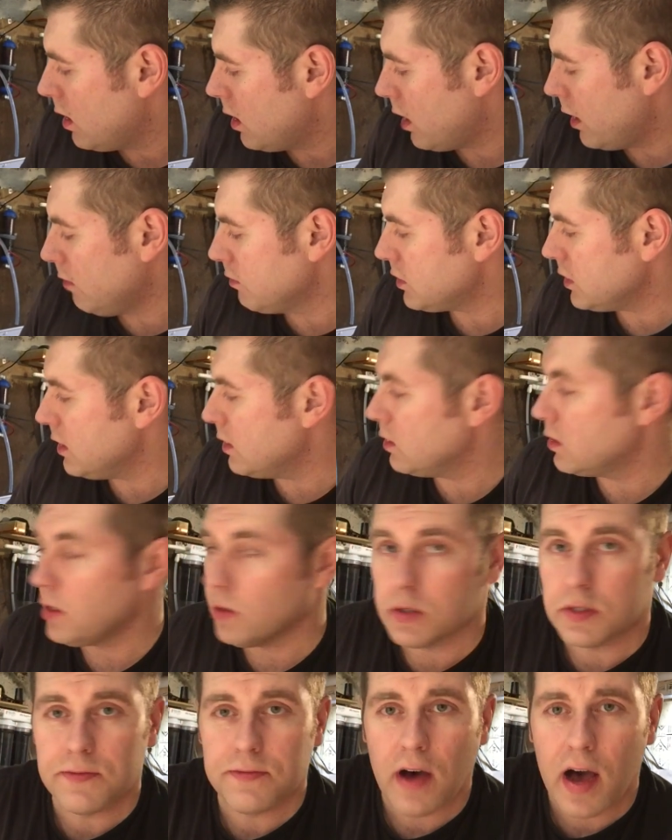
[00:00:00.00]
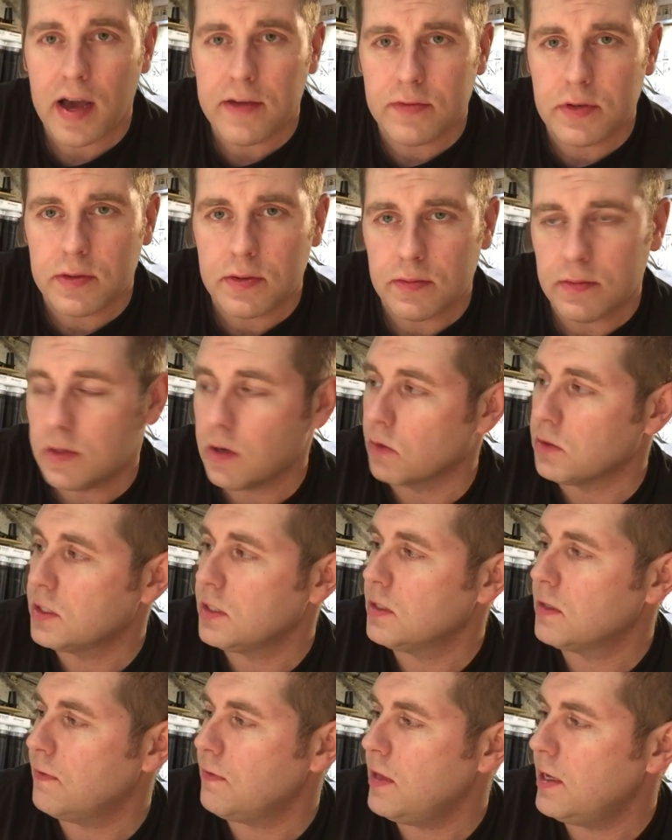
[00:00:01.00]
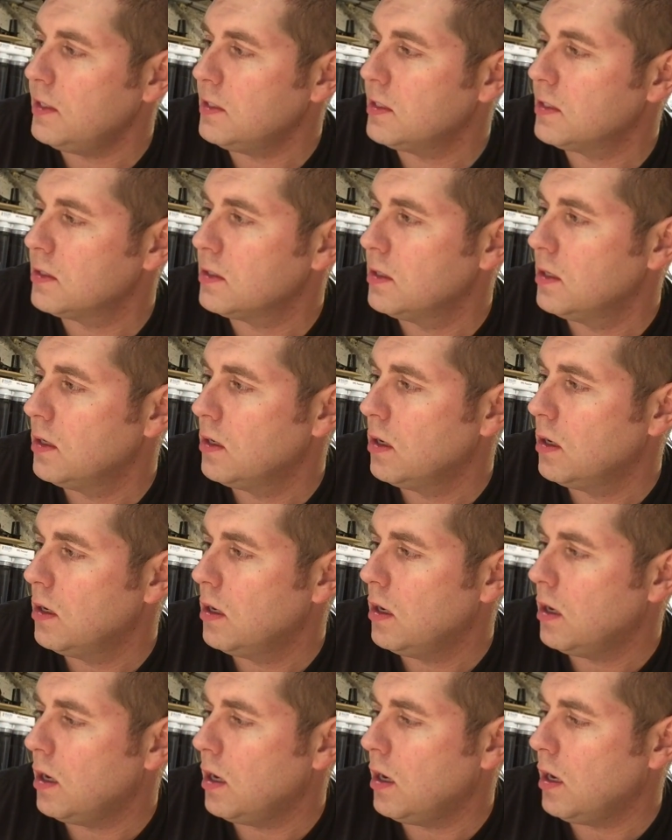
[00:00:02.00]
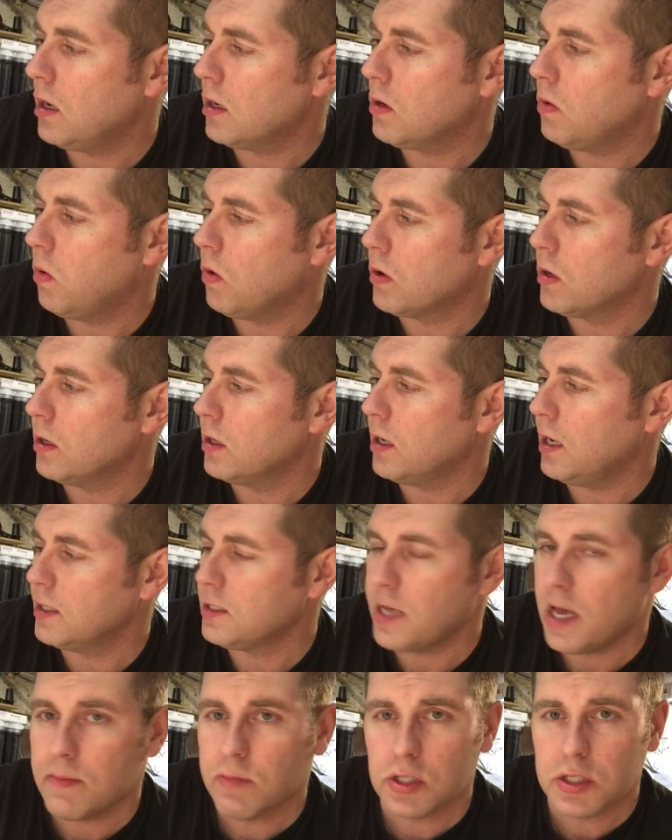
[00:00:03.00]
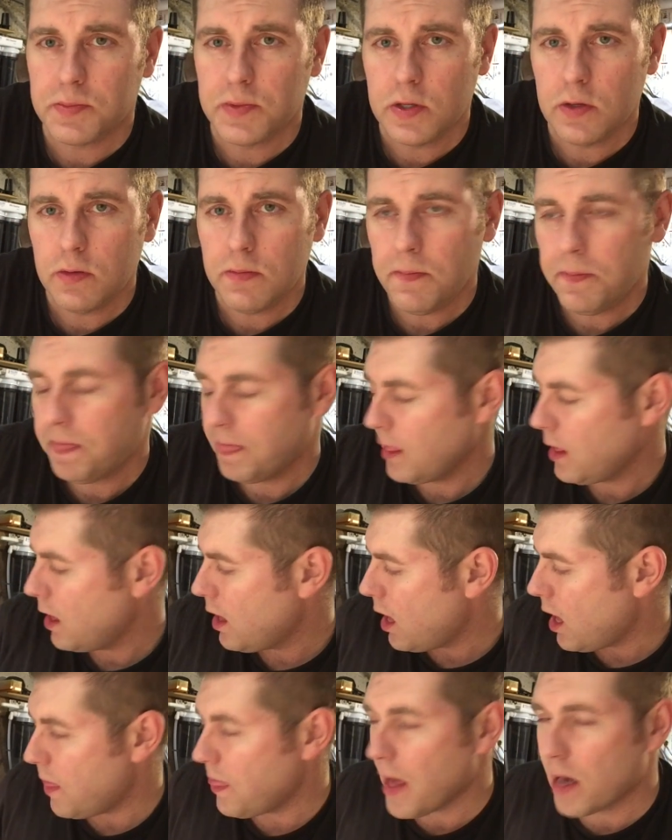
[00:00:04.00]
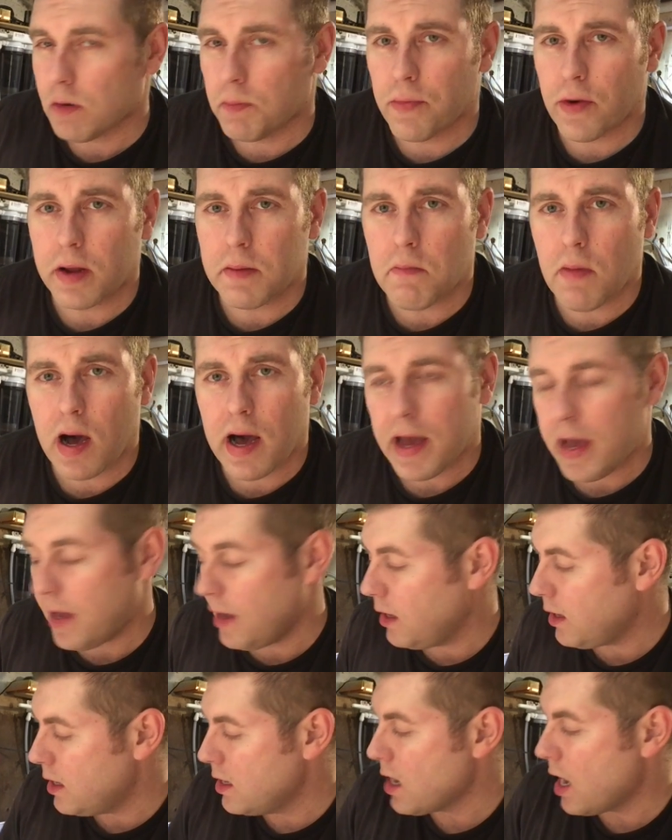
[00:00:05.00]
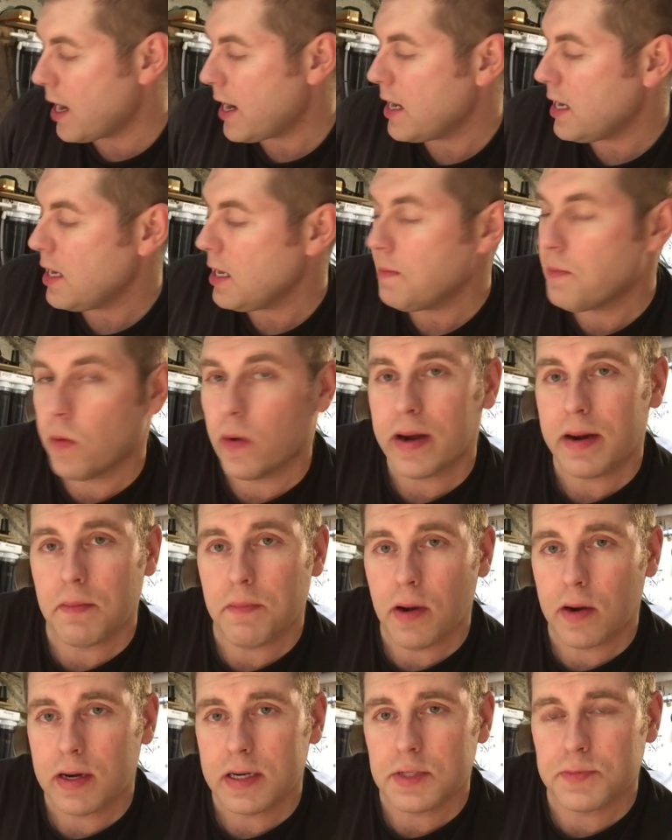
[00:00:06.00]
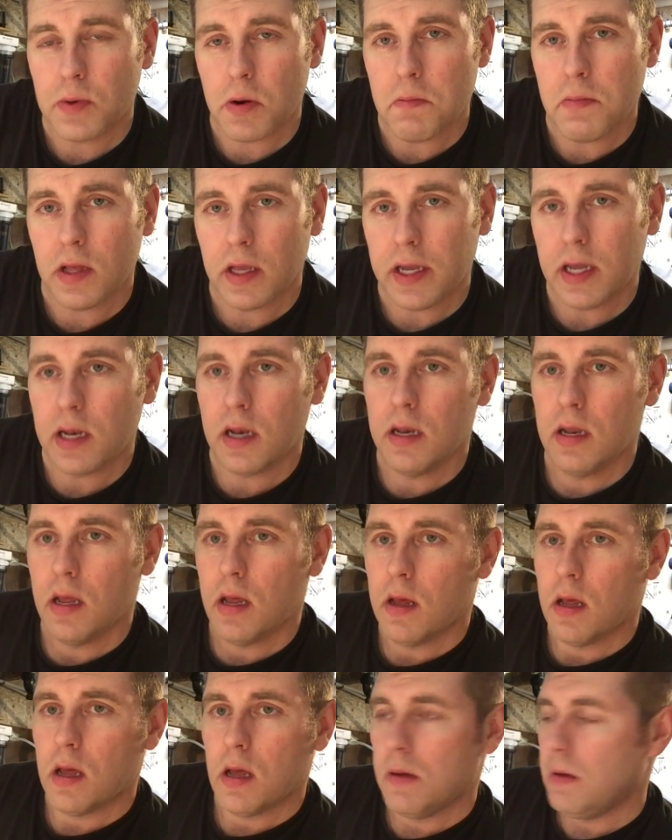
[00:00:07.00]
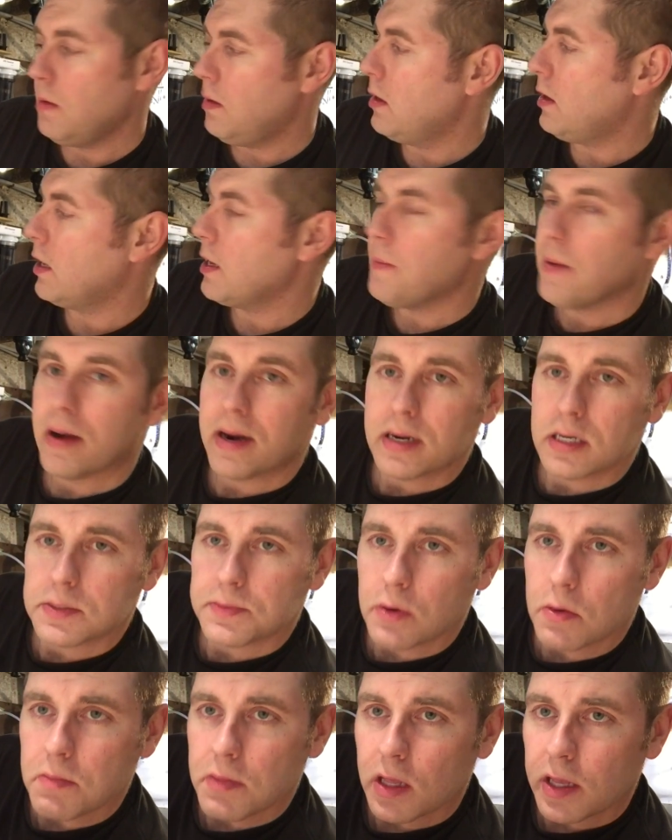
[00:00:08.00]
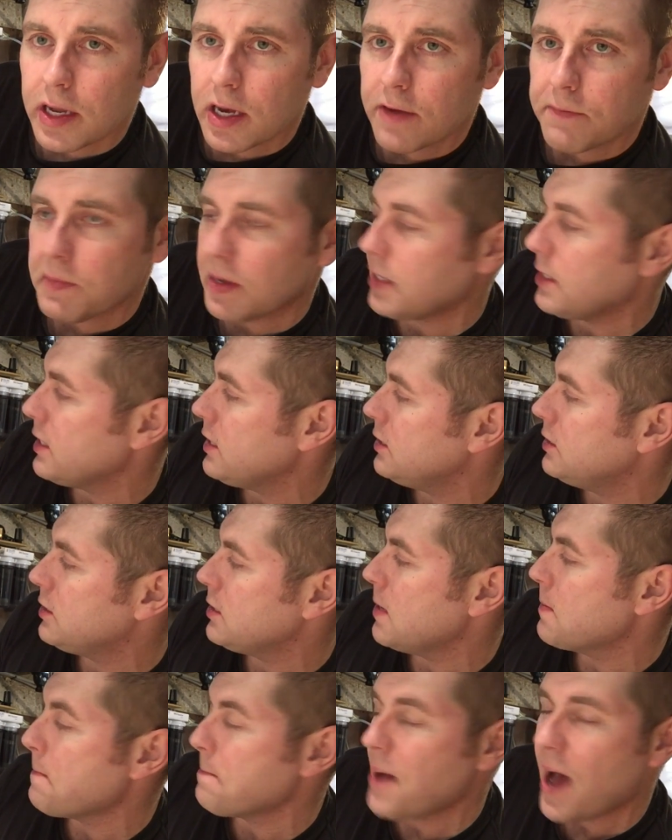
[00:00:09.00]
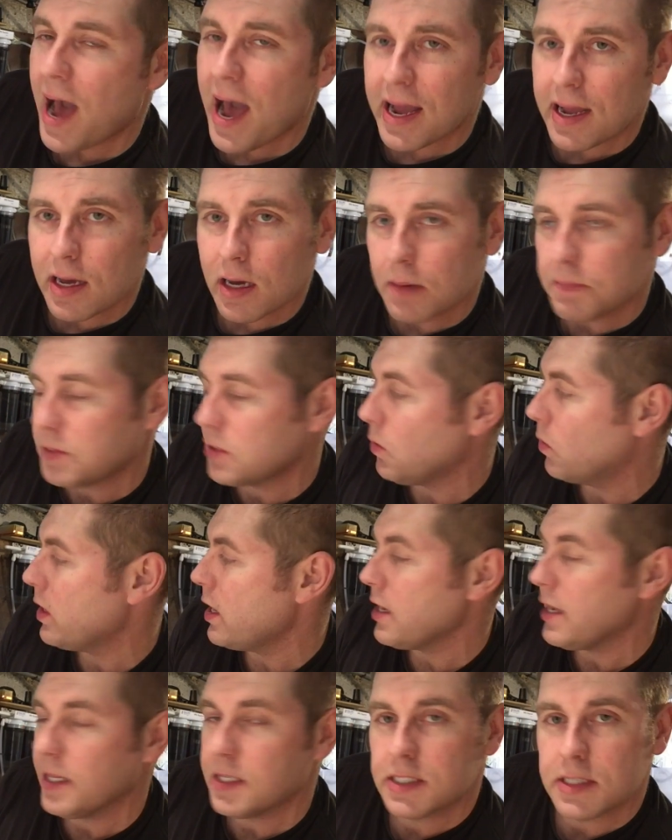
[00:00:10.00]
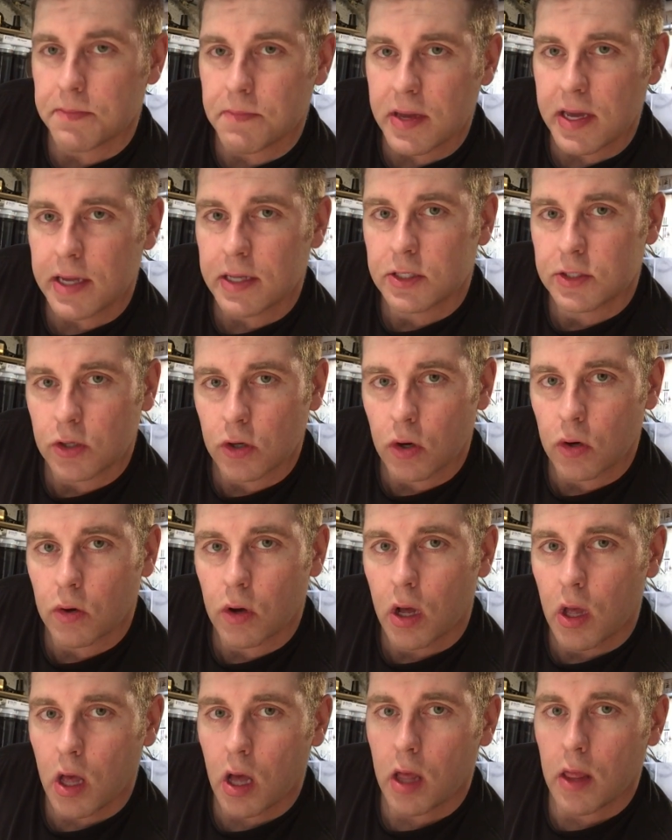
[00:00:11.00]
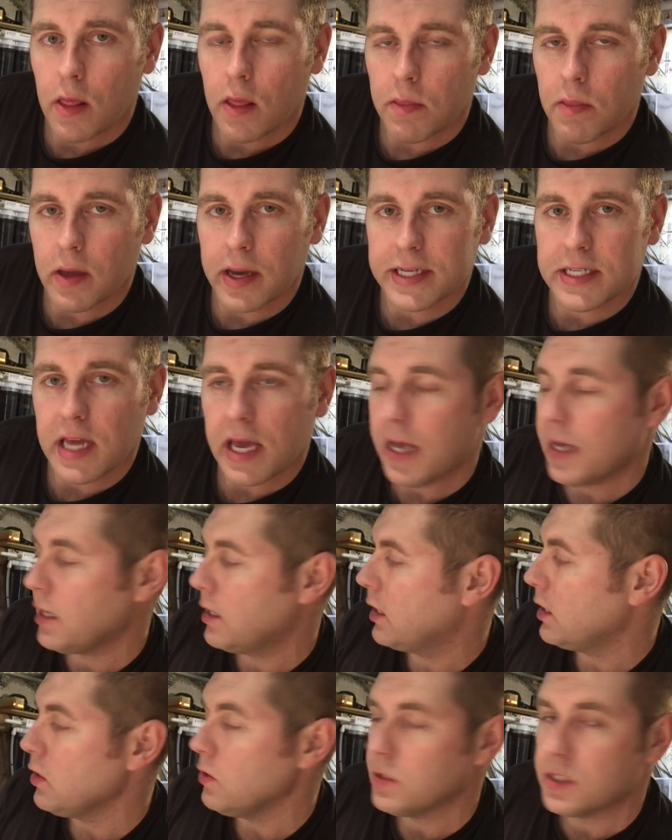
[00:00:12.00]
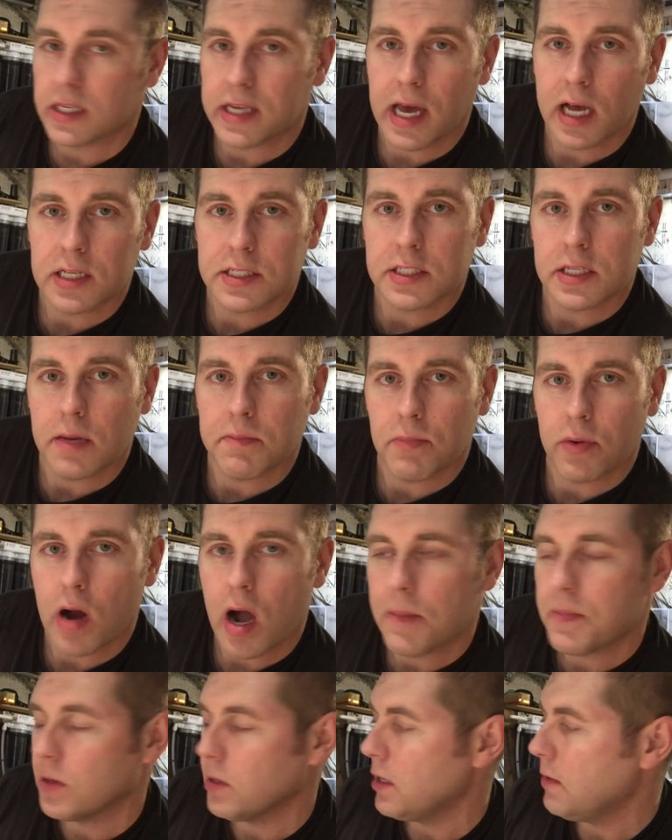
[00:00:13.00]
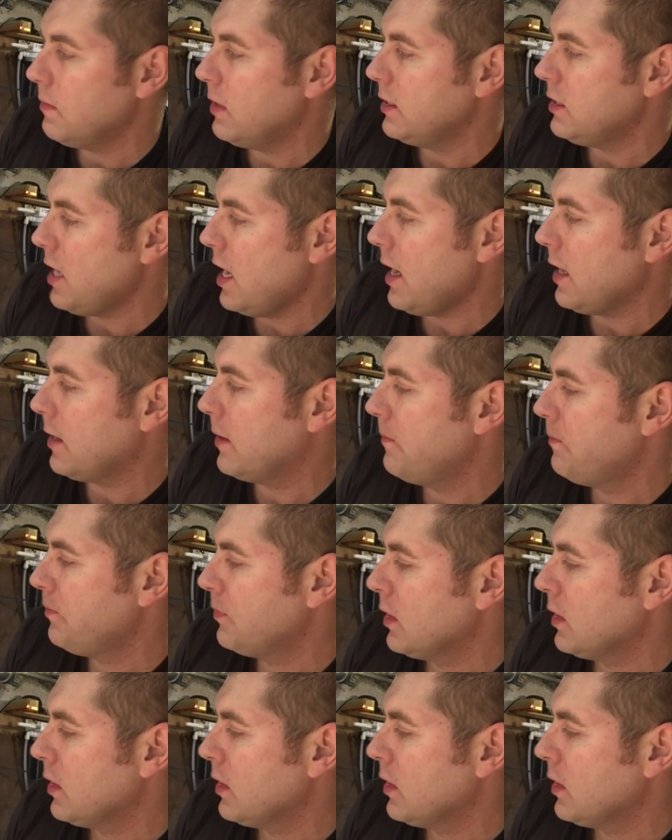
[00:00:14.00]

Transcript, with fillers: I almost need to dose five doses of this uh, a quarter uh, tablespoon, and that'll bring my 90 parts per million, 90 parts per million of magnesium back up to what it needs to be so my tank can use the calcium properly in my tank.